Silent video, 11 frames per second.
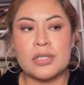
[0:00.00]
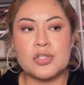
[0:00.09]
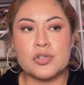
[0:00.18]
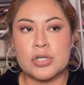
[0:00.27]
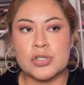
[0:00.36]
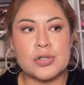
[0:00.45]
The
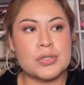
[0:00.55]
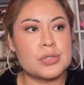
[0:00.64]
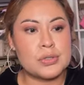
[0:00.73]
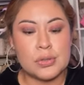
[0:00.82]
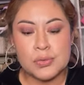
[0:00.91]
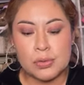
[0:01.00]
structure is
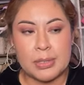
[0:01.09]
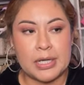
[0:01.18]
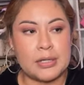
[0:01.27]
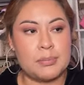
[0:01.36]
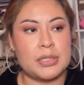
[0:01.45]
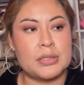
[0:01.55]
so, so
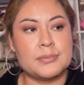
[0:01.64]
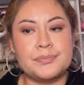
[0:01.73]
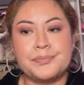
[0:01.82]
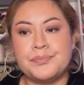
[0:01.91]
bad. But